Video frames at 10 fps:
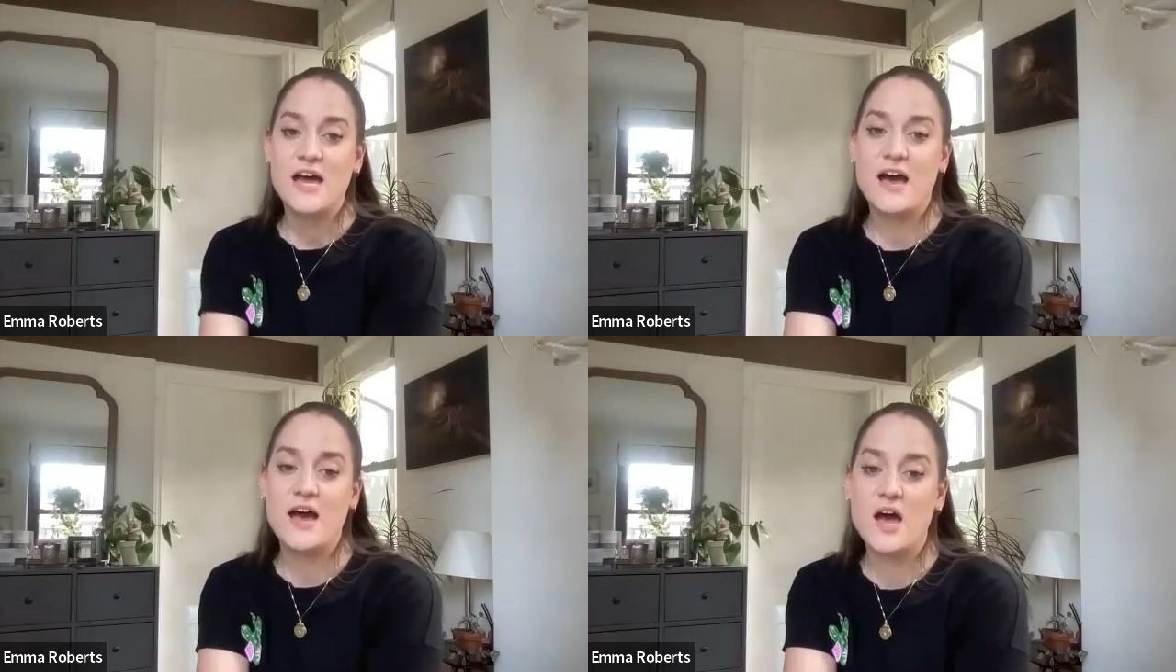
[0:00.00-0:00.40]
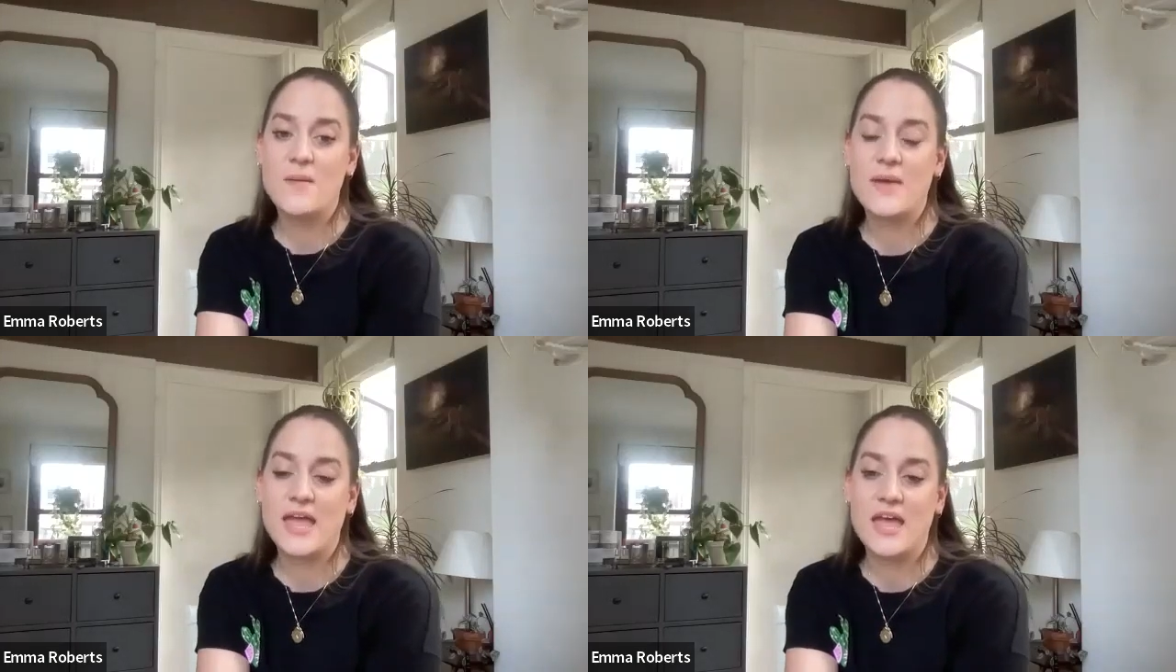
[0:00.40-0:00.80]

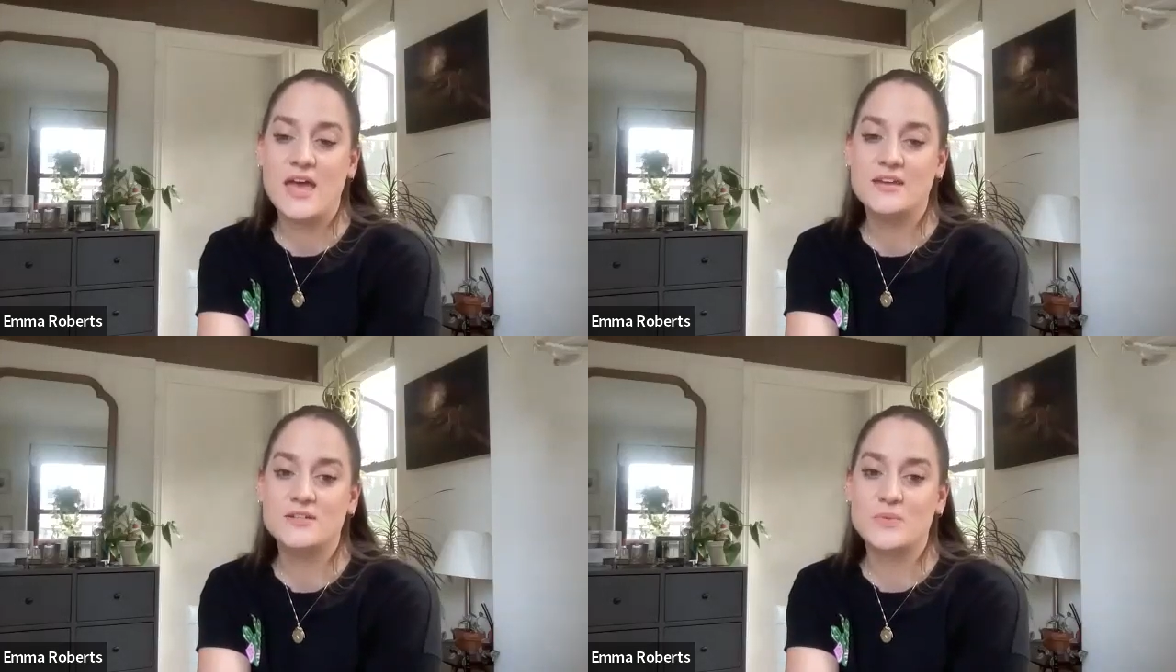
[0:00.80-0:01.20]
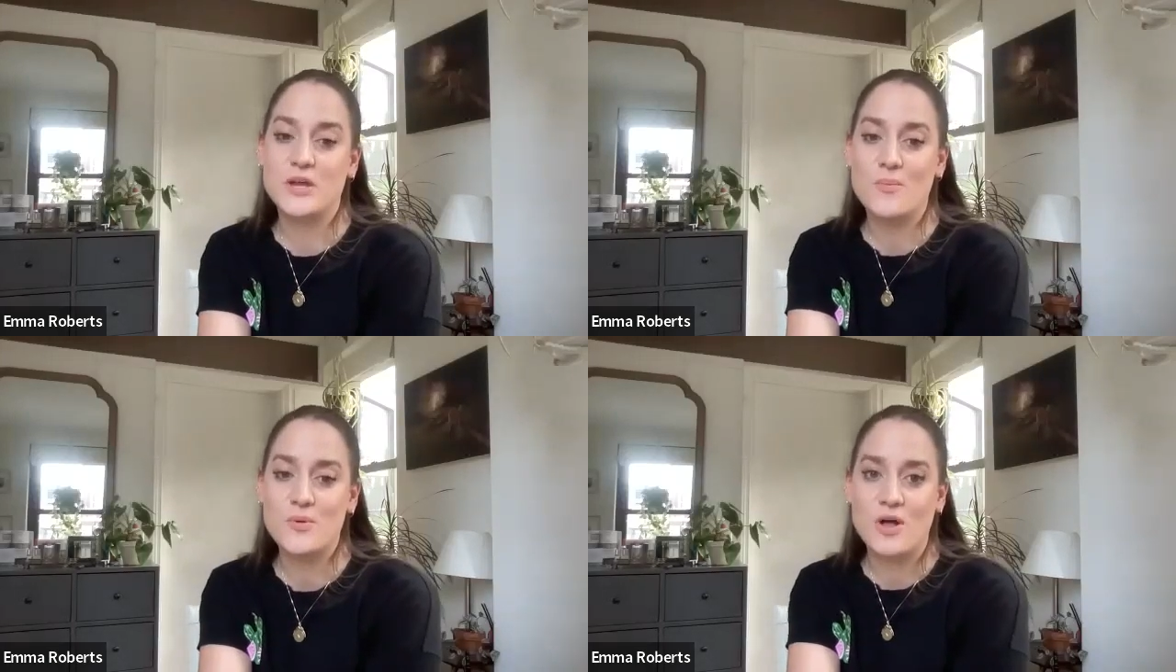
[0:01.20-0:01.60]
And we
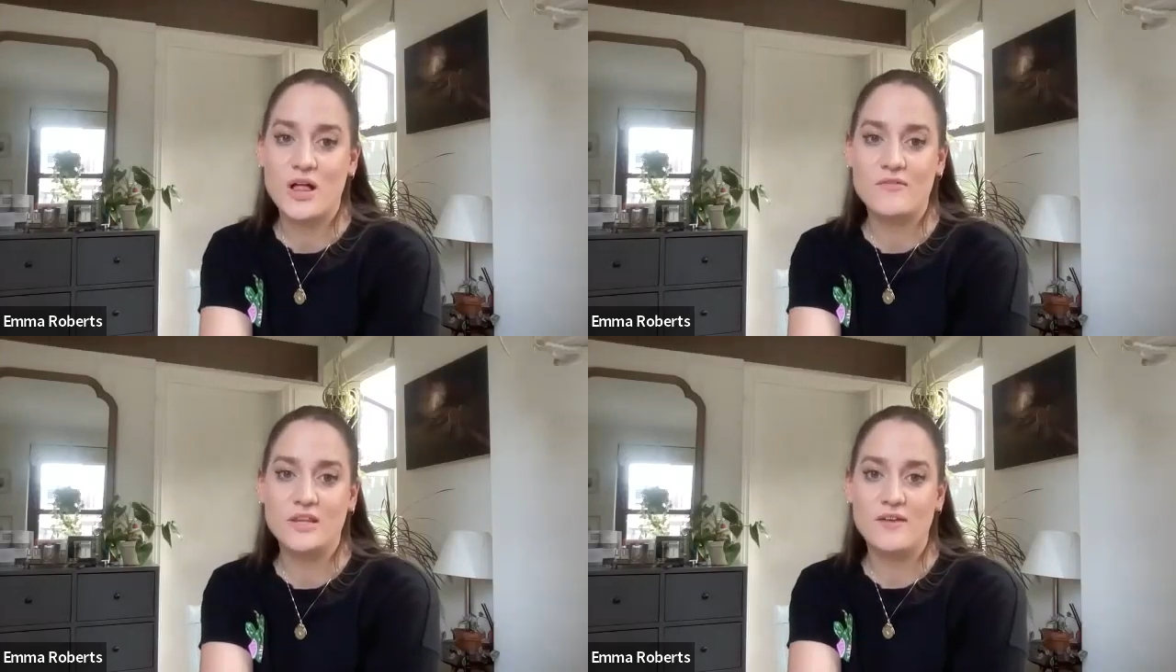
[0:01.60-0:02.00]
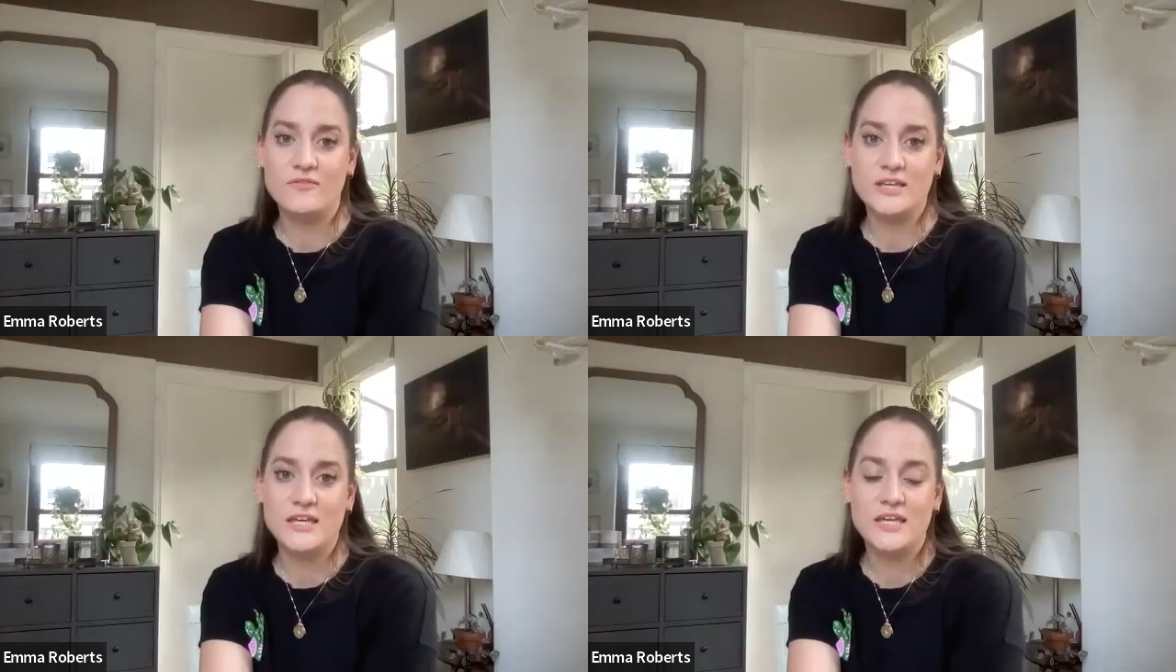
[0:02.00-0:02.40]
hope you all have a
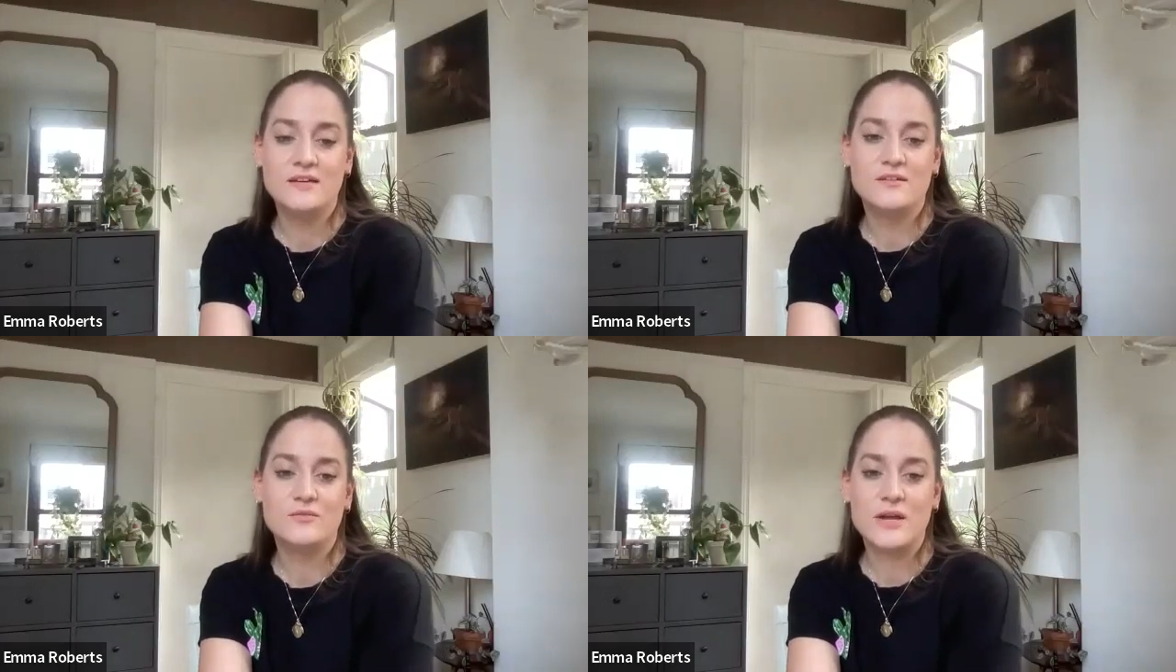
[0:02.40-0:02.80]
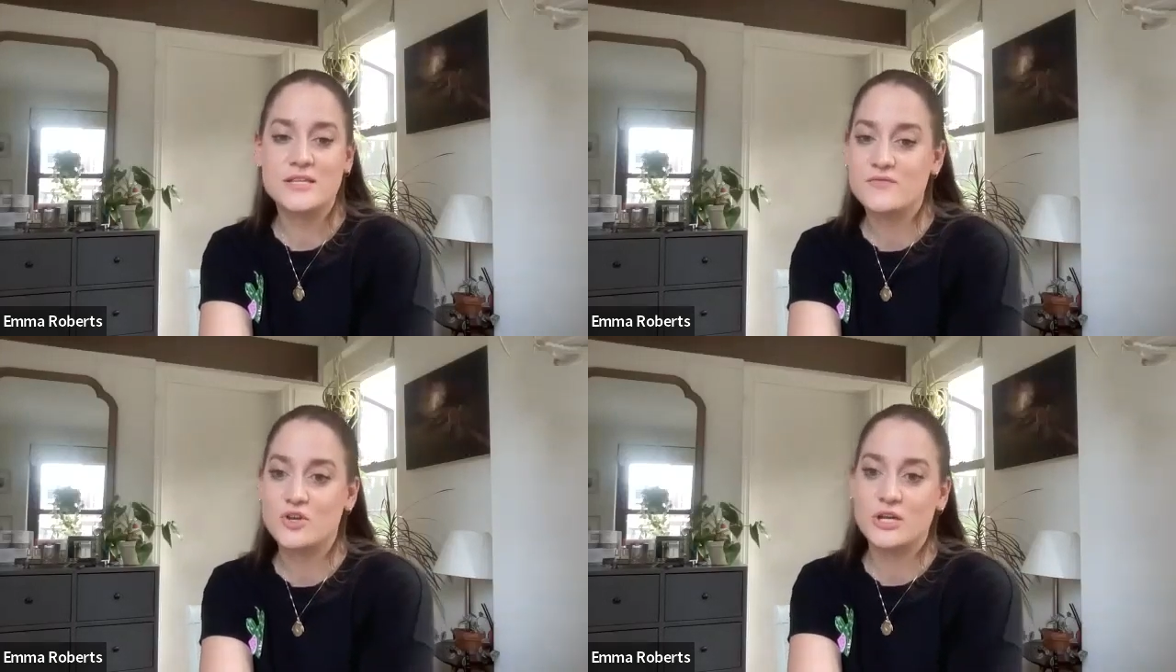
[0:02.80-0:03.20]
lovely
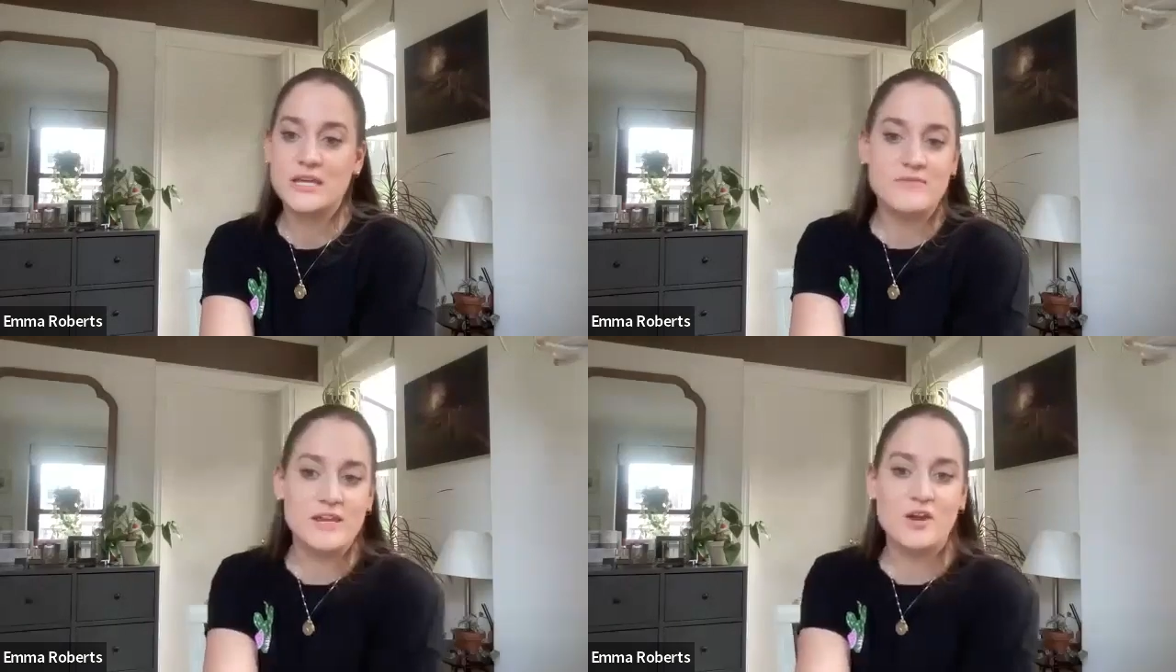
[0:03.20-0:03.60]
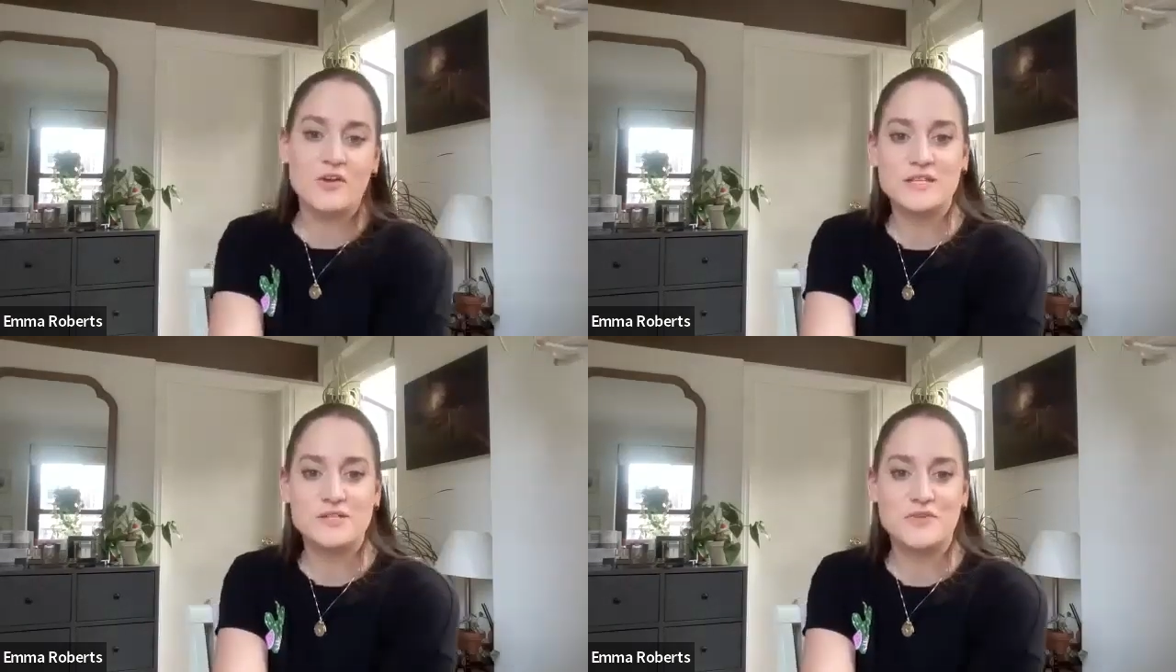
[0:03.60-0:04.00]
rest of your evening or
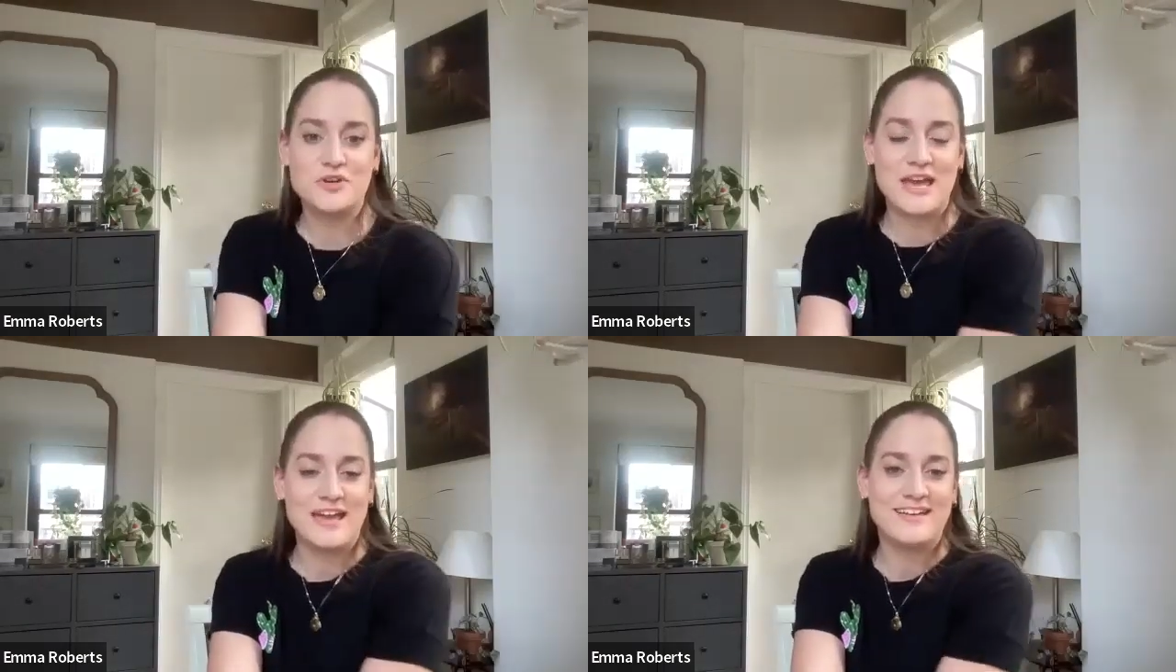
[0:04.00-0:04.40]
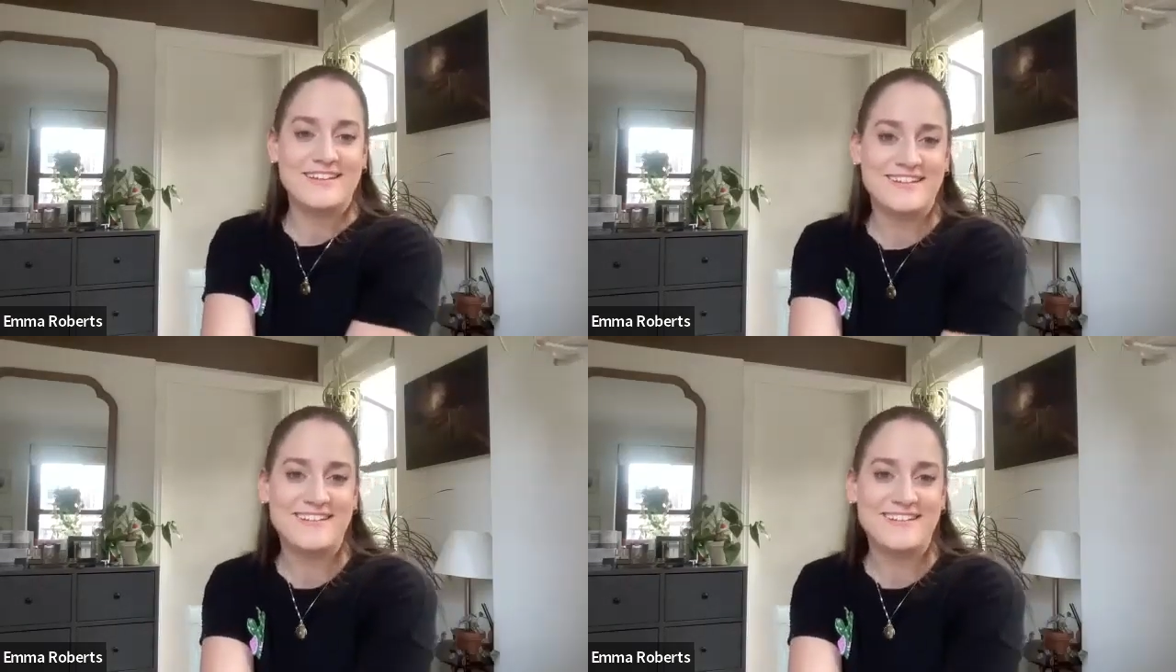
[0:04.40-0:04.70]
rest of your day.